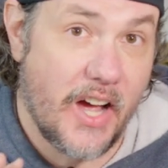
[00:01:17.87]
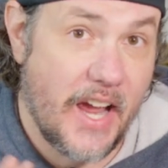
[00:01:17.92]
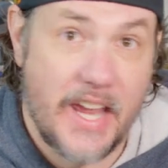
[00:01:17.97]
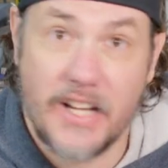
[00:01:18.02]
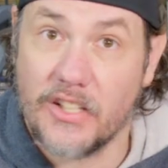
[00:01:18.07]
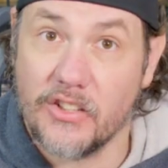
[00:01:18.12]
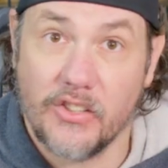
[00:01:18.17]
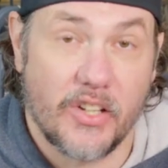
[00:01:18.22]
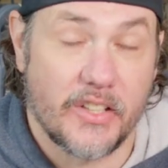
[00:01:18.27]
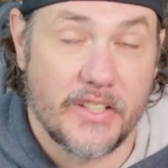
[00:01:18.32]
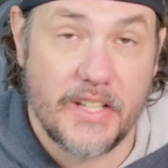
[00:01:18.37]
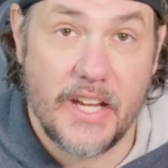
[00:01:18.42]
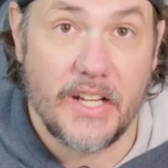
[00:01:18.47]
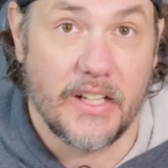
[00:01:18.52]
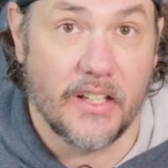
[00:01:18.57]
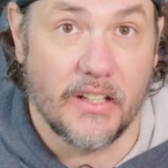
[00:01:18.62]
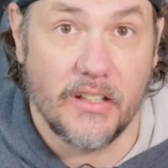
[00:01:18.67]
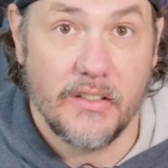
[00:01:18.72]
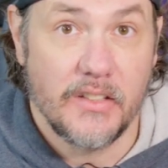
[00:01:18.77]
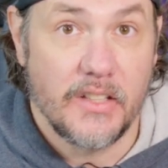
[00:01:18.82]
analog
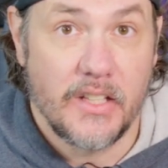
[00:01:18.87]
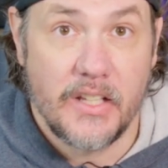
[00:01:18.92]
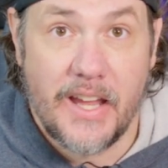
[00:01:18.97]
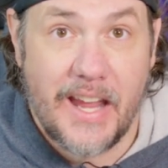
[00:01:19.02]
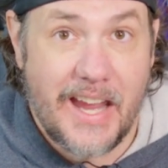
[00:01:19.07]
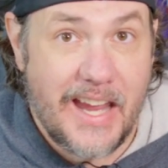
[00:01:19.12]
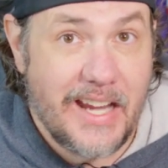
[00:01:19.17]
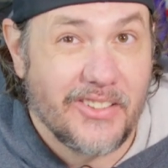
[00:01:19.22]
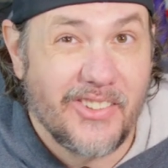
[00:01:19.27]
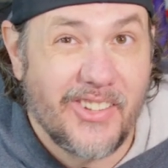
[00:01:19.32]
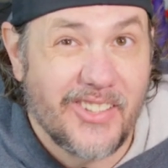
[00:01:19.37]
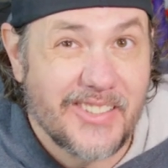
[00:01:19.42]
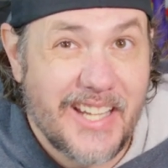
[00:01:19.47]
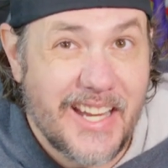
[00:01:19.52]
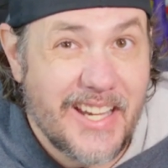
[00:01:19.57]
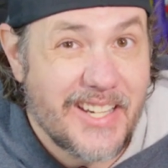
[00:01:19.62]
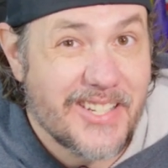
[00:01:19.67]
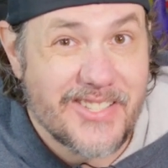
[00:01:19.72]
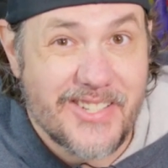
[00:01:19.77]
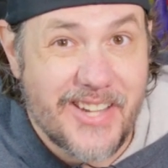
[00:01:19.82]
data. Analog
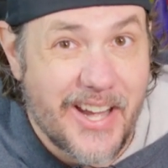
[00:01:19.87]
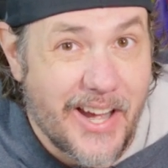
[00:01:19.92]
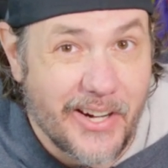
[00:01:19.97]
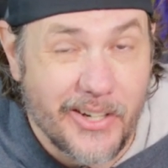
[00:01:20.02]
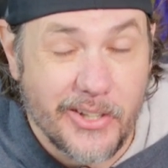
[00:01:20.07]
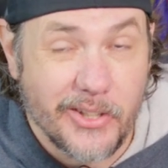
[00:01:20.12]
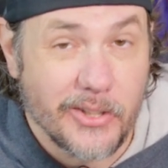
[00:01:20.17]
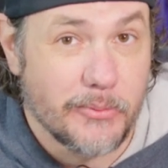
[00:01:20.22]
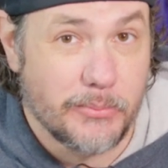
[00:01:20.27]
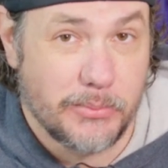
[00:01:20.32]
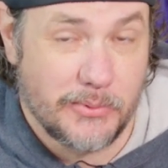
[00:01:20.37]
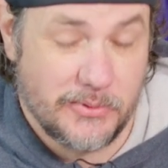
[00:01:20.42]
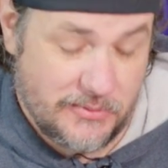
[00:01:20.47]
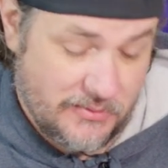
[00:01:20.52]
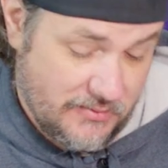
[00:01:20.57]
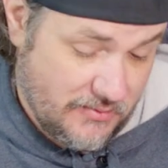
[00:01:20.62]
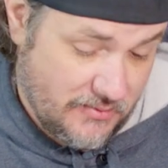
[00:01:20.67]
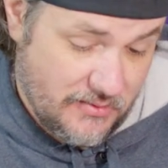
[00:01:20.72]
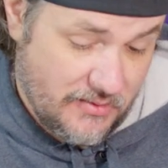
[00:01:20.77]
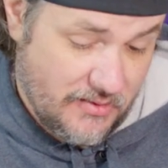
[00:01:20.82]
data is terrible
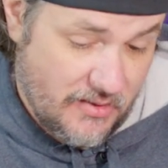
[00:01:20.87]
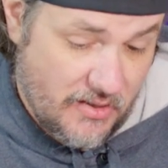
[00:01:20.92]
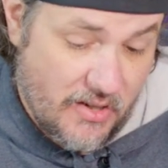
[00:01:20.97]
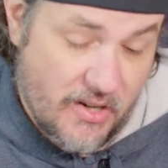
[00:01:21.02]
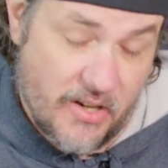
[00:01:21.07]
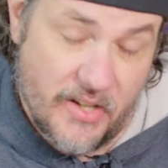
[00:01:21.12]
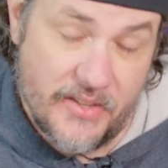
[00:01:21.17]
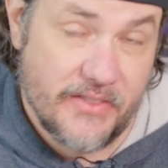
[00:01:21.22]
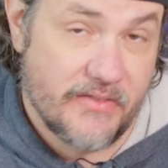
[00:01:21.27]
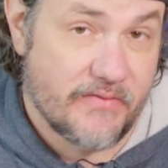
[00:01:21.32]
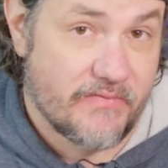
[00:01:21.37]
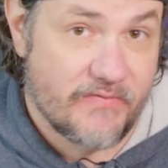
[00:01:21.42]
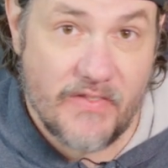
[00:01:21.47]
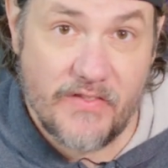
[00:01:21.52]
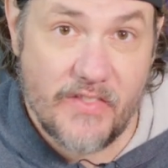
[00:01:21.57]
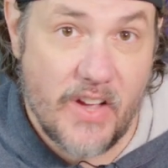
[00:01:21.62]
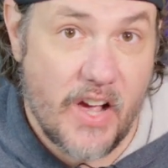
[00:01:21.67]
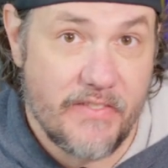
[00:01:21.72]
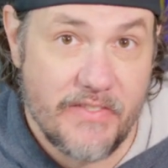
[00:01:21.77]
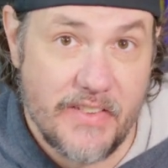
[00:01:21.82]
on
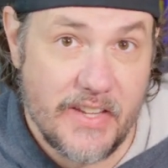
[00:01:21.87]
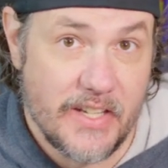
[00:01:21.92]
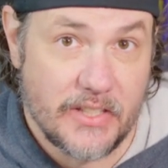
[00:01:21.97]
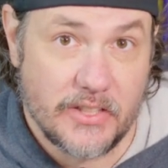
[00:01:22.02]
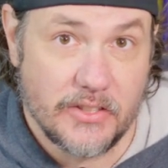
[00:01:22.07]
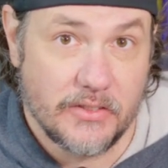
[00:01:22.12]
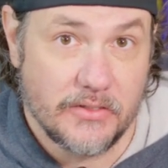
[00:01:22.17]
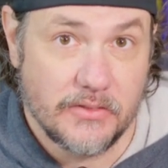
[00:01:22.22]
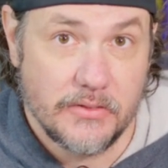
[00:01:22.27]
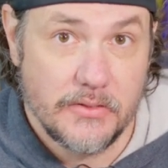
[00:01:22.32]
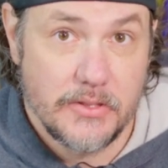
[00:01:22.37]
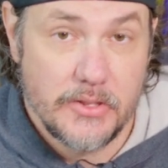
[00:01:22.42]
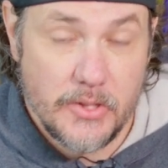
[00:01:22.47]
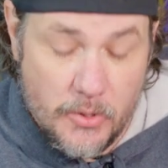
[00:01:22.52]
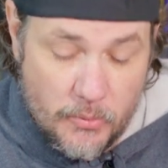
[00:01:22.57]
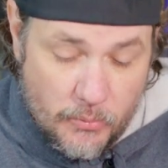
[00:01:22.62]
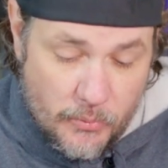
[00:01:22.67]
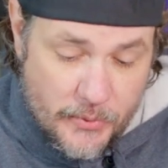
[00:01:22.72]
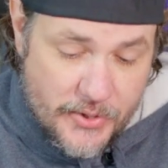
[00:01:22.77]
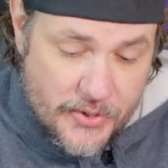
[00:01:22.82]
a vehicle.
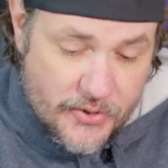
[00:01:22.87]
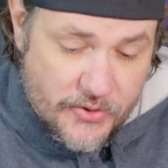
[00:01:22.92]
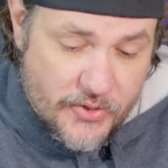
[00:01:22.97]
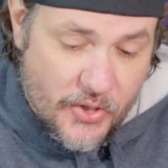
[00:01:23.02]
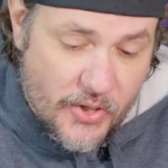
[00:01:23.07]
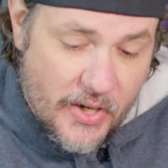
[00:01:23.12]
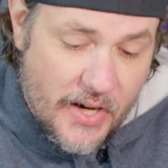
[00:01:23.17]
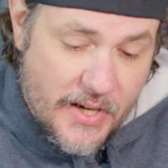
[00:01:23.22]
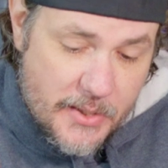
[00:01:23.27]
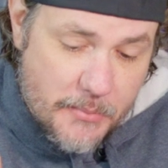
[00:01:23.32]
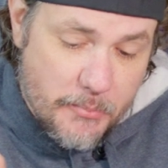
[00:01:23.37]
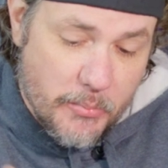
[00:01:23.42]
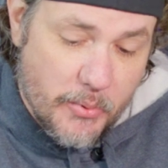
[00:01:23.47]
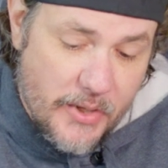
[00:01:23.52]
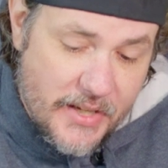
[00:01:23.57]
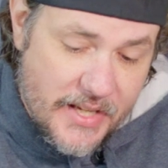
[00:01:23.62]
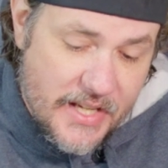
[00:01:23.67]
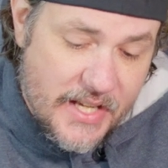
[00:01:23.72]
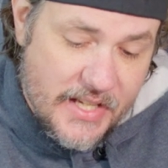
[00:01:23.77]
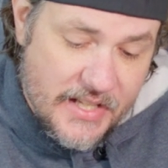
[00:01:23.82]
When you're trying to
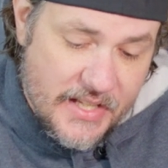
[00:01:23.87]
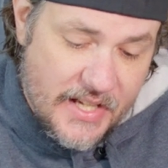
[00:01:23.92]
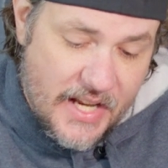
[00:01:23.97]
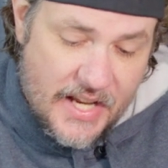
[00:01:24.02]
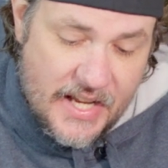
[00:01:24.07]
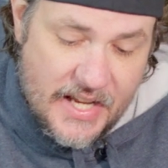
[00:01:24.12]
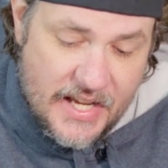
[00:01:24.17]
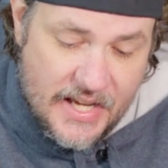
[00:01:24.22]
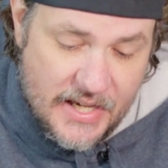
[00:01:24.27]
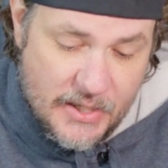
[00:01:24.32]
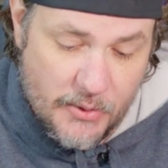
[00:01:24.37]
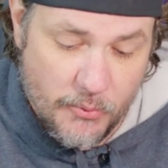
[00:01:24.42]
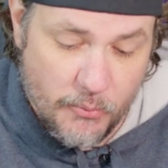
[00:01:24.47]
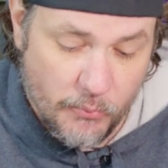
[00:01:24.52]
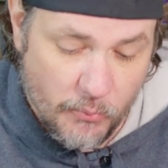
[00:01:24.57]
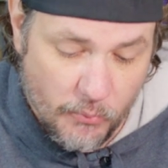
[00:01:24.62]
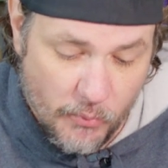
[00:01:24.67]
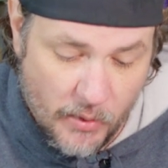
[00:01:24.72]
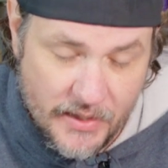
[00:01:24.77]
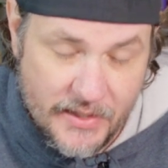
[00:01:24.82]
bring in a
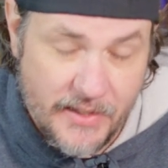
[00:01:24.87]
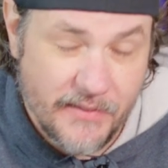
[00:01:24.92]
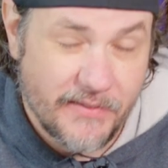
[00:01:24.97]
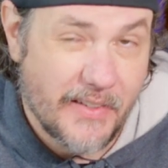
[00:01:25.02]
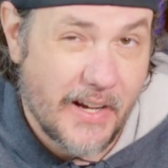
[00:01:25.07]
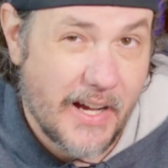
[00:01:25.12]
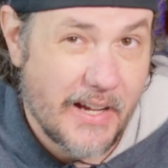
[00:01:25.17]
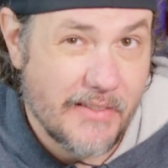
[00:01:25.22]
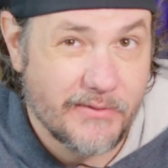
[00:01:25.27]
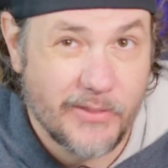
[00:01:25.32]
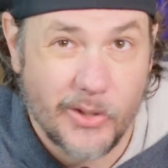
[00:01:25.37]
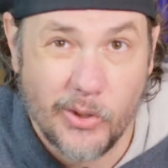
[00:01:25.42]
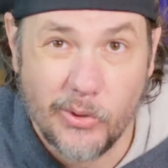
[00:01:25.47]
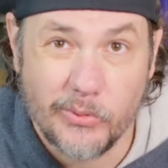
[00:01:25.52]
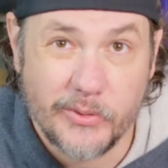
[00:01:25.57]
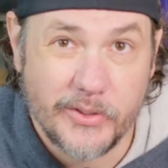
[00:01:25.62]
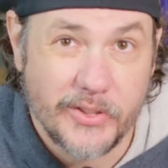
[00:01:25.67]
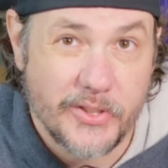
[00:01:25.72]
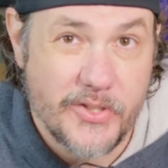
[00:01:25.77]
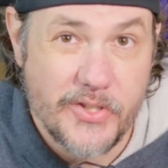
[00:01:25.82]
1 to 5
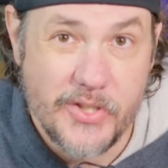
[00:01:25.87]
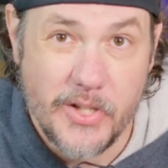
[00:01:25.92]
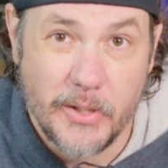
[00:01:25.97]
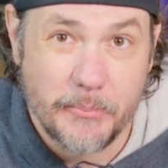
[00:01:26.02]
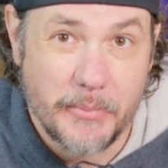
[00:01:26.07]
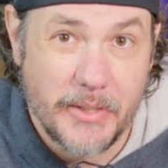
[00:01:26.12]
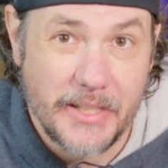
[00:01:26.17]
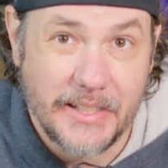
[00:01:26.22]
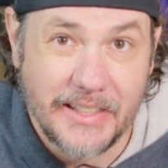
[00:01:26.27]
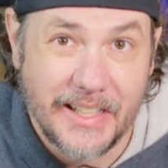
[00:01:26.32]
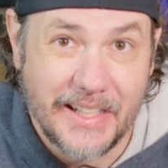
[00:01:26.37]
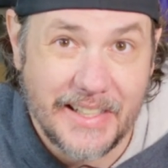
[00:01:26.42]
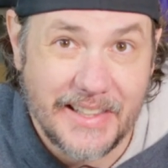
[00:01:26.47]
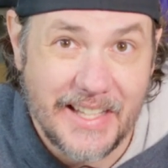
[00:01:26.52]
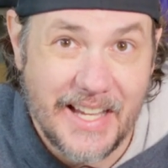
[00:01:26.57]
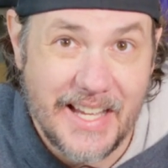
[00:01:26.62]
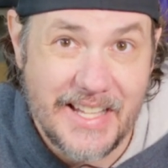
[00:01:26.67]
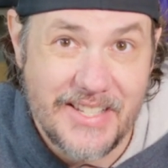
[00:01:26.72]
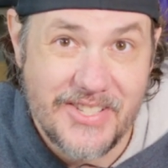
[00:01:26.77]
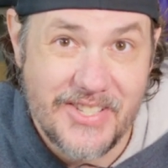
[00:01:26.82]
volt or something like
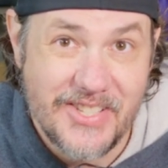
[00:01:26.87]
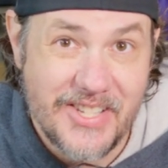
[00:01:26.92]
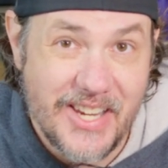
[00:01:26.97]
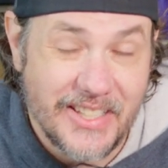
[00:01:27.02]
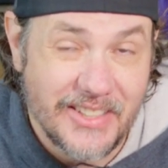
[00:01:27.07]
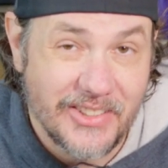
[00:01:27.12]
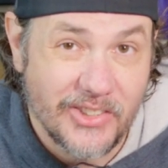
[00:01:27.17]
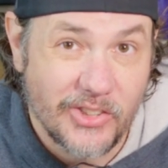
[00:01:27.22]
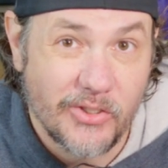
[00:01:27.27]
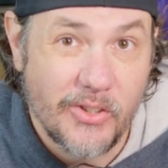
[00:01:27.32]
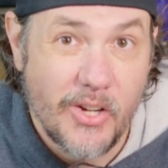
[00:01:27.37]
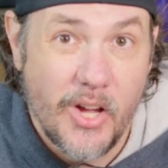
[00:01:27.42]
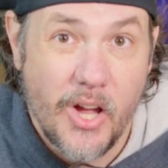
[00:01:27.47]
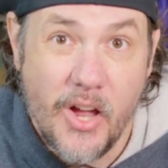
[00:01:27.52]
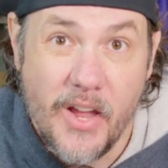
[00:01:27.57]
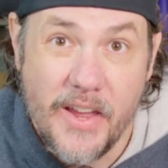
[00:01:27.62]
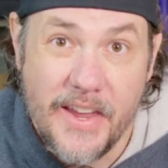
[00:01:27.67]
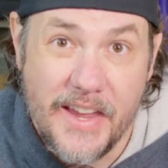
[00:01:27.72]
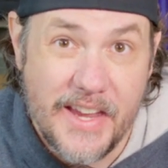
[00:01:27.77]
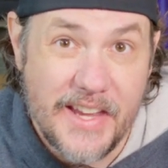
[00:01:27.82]
that signal
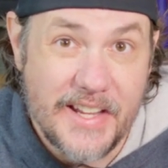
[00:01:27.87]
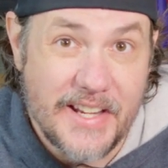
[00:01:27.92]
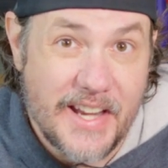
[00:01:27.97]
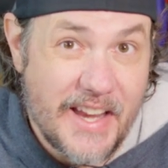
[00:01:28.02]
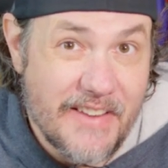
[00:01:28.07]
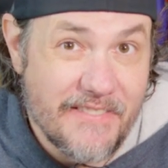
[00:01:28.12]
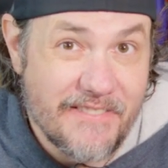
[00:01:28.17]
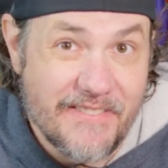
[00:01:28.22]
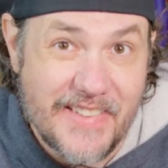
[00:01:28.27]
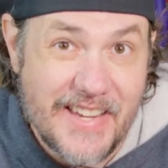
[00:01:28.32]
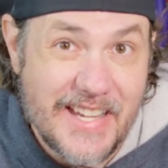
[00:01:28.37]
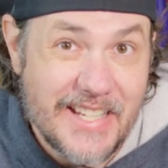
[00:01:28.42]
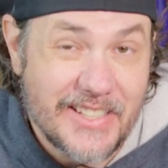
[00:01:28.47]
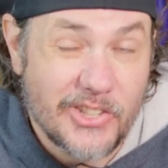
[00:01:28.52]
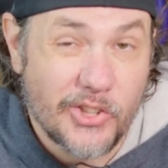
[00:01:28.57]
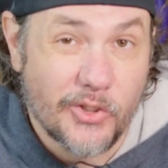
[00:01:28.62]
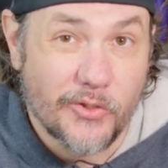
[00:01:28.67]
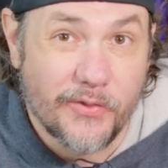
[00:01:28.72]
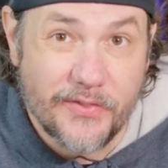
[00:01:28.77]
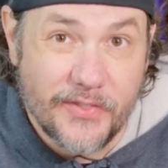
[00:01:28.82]
in a
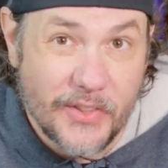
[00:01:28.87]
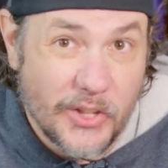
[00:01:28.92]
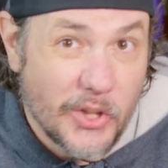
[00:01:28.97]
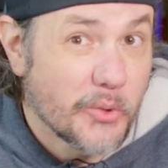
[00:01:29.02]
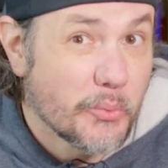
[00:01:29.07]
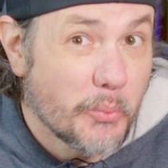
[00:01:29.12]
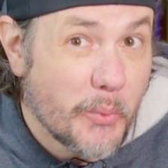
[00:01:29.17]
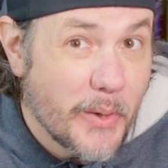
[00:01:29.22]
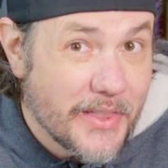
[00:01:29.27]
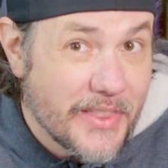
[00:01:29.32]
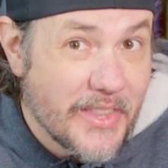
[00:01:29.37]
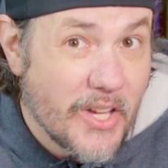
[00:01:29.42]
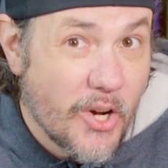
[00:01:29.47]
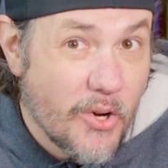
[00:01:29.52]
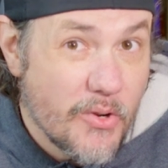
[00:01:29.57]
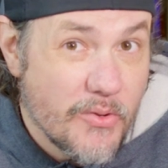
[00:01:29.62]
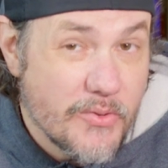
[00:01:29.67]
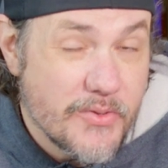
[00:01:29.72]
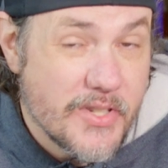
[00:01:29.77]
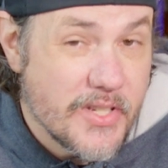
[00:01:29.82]
vehicle filled with
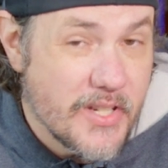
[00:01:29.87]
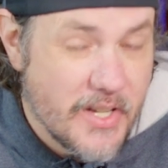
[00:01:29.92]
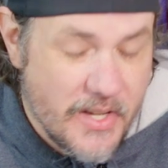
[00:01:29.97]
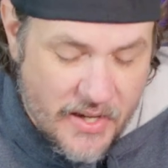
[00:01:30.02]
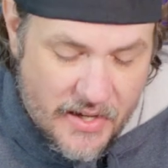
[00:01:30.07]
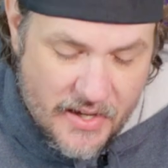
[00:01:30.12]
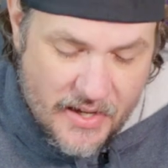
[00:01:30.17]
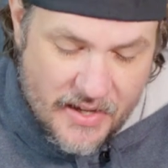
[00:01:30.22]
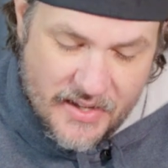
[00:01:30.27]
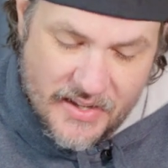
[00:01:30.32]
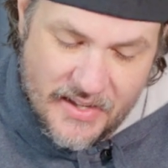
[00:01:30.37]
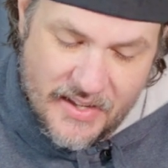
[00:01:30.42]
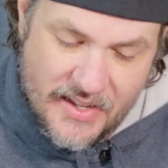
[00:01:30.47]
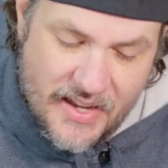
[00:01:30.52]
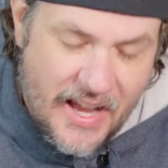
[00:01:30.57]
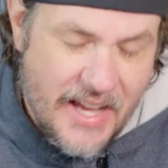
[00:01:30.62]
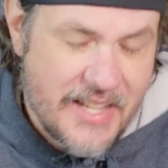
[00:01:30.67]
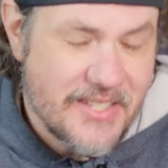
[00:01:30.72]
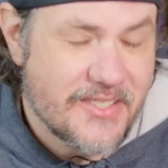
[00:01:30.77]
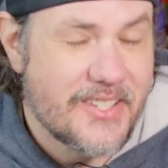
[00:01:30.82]
those, it
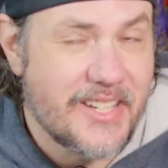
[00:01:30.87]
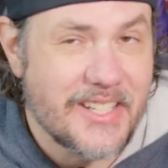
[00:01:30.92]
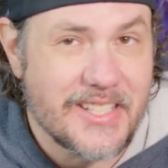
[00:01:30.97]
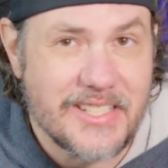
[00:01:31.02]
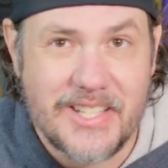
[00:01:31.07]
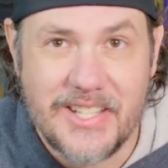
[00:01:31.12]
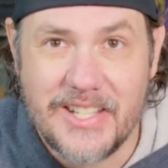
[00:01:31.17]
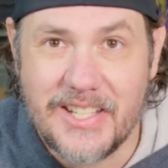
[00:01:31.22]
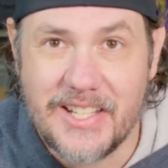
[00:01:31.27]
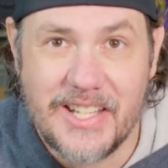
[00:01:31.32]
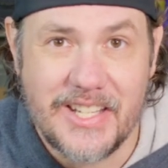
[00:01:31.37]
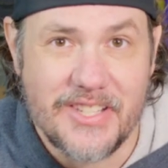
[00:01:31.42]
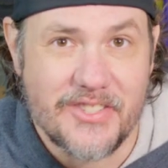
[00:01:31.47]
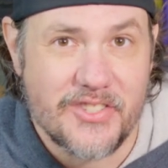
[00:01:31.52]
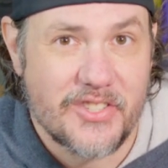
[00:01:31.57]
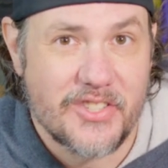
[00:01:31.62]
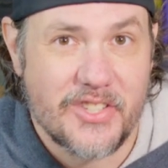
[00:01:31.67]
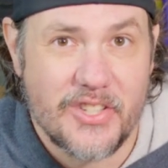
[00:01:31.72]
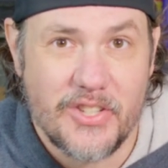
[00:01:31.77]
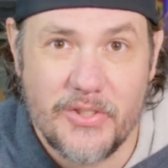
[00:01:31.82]
has a tendency to get
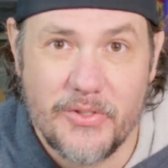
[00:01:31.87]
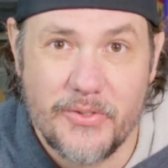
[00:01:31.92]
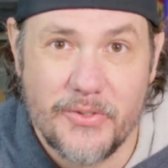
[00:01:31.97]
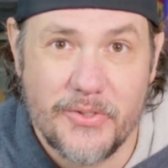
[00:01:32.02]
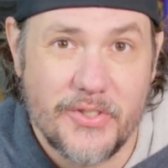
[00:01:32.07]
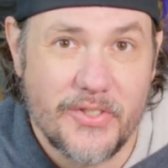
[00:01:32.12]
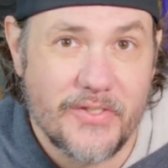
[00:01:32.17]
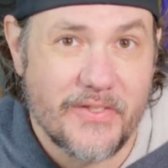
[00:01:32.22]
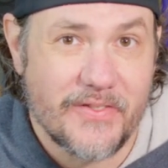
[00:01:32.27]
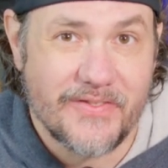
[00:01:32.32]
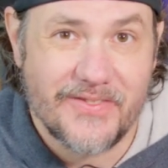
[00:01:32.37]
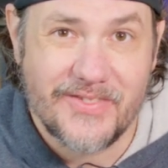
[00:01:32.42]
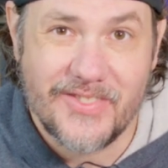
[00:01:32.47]
skewed.